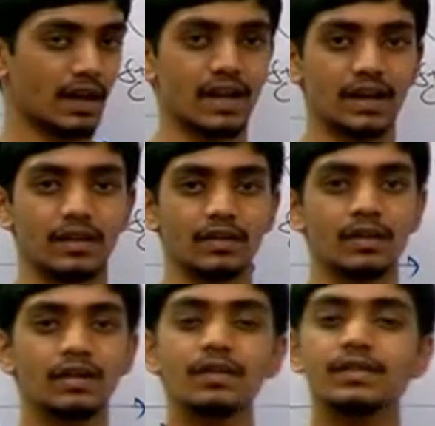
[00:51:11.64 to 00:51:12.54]
attacking?
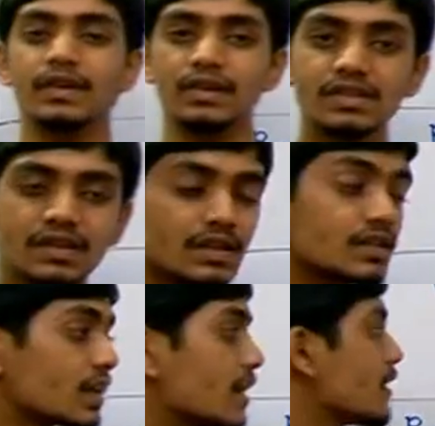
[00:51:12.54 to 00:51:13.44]
The reason is
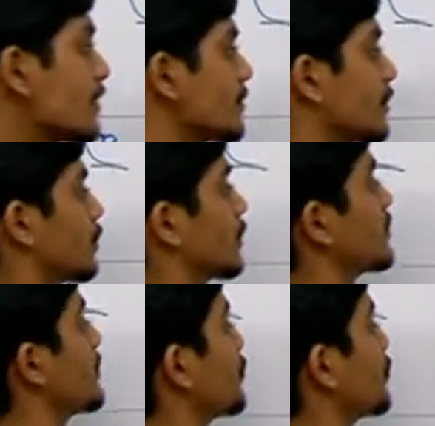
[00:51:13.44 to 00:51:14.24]
because of the